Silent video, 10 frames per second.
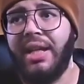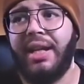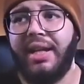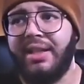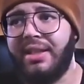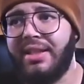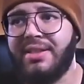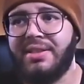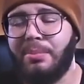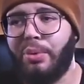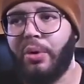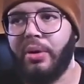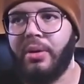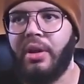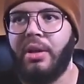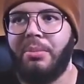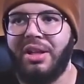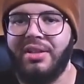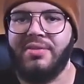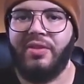And this is important
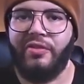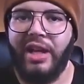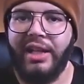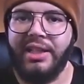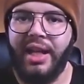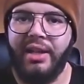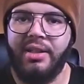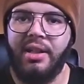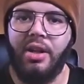because of the fact that